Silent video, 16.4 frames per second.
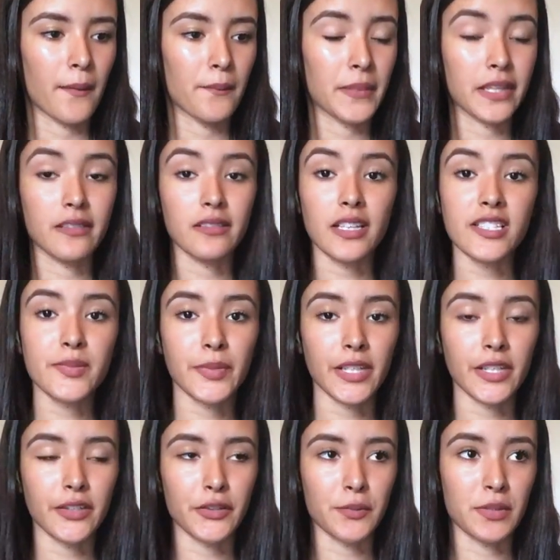being
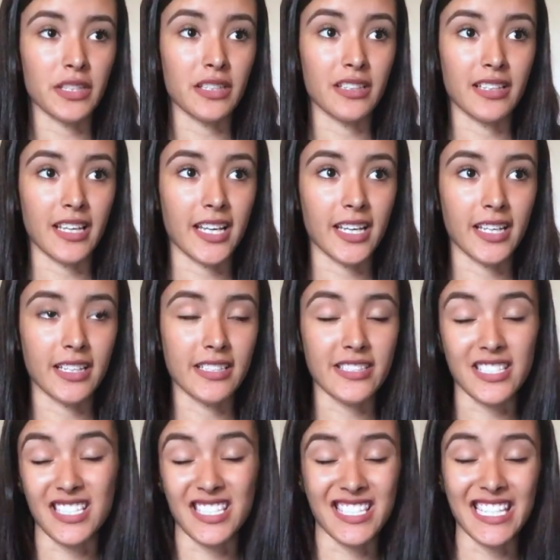lesbian or being gay
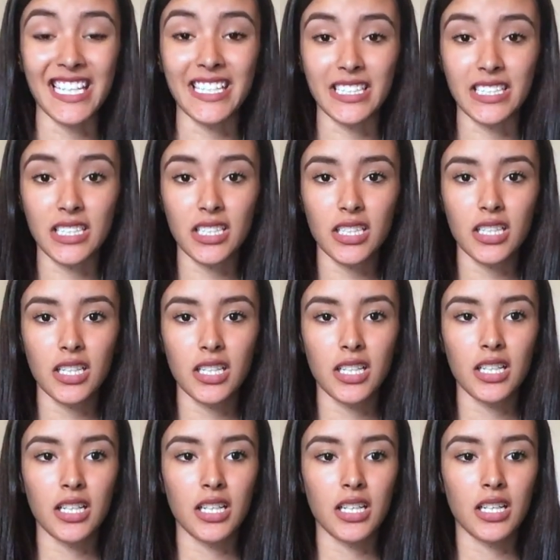is a sin,
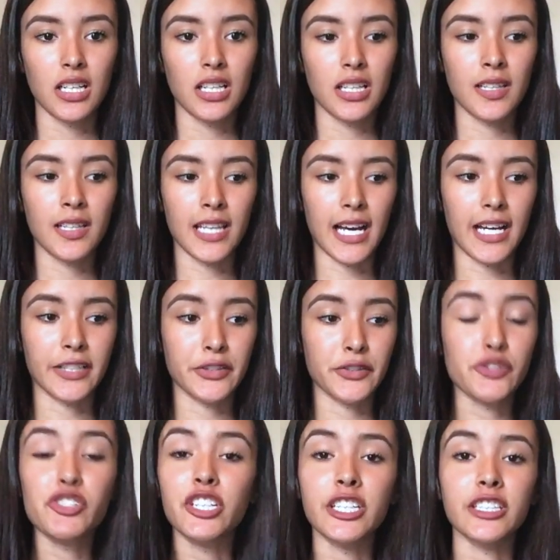that
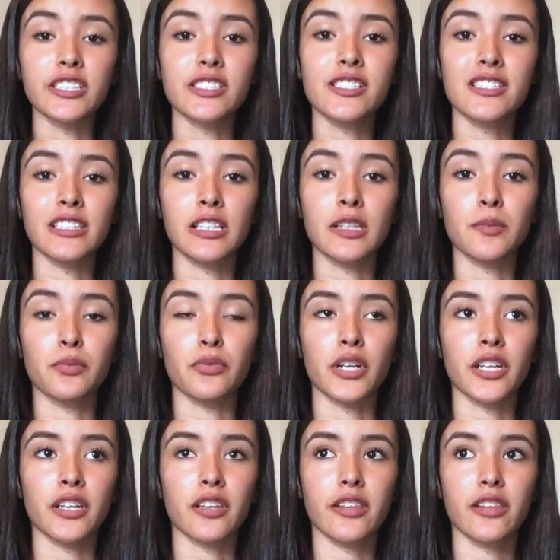you shouldn't sleep
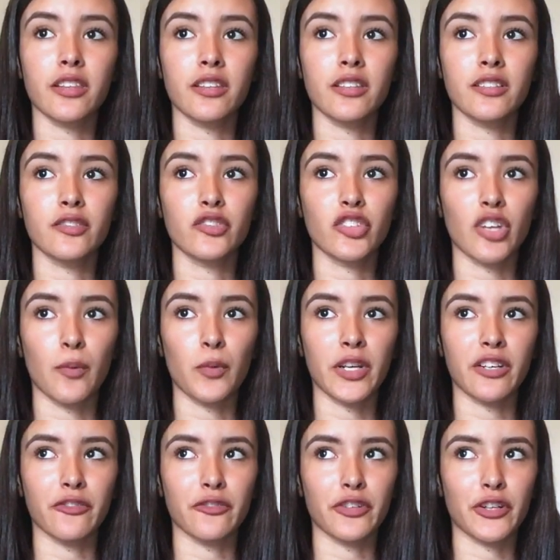with
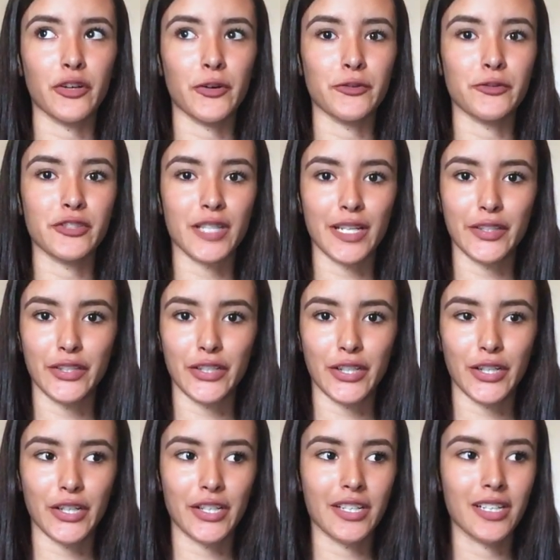someone of your own
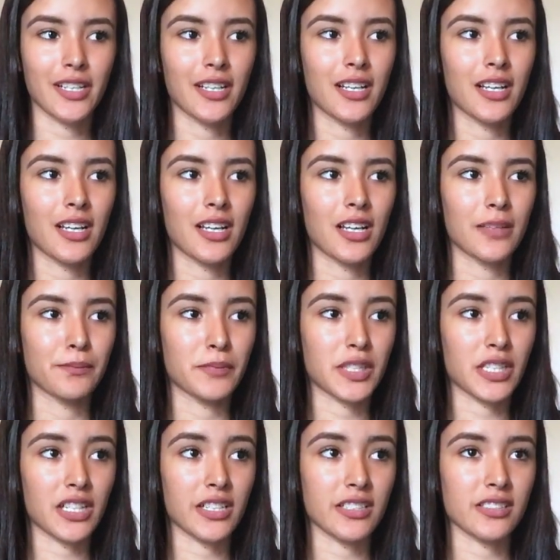gender
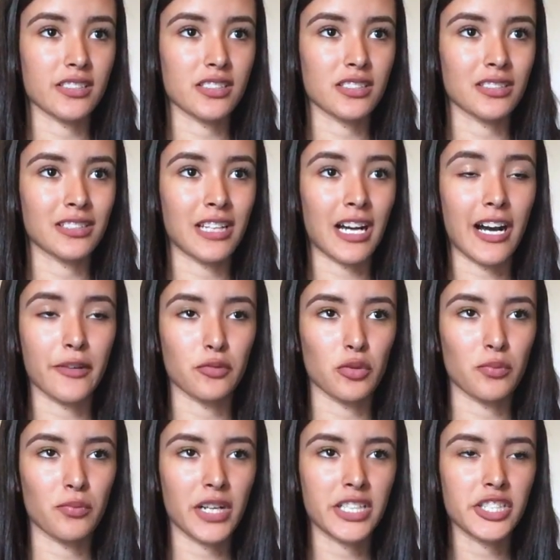because God
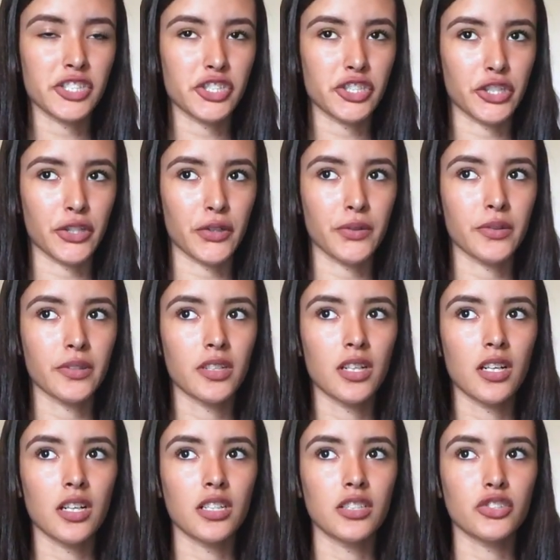will punish you.
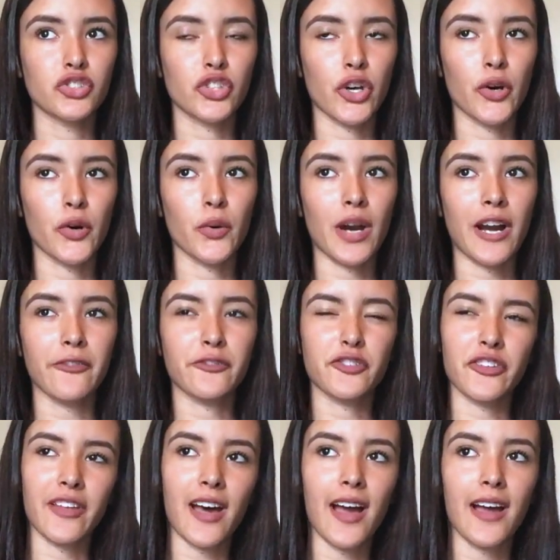So
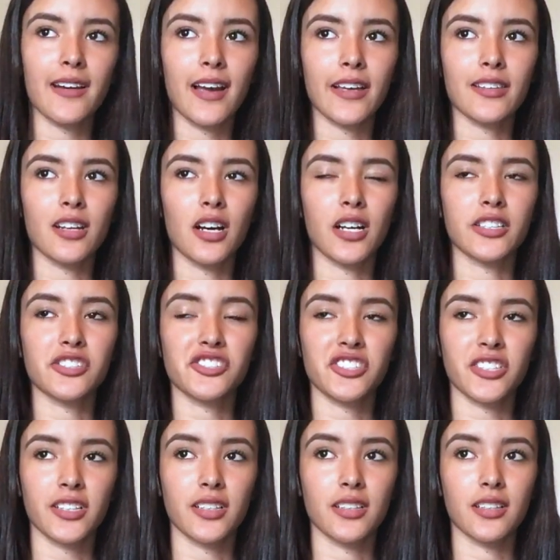after that, I thought,
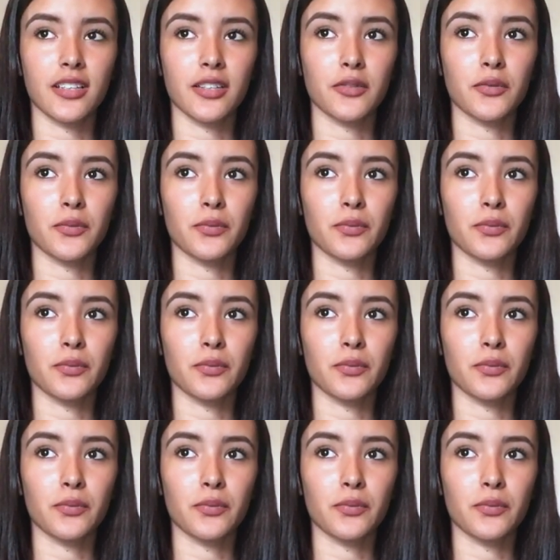shit, like,